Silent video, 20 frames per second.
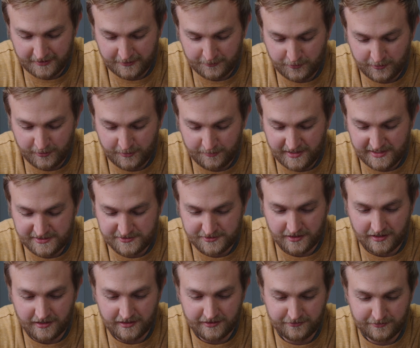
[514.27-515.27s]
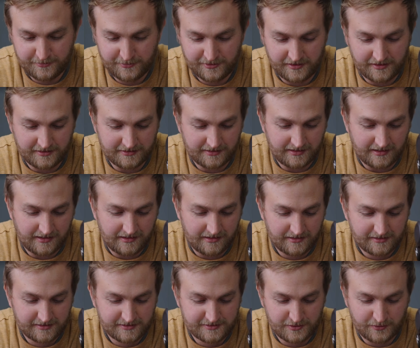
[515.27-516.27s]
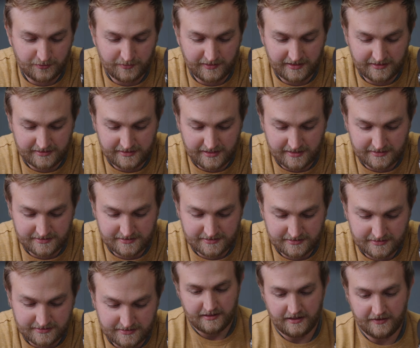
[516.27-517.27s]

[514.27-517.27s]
We're gonna make sure all of them are unlocked so we can test it.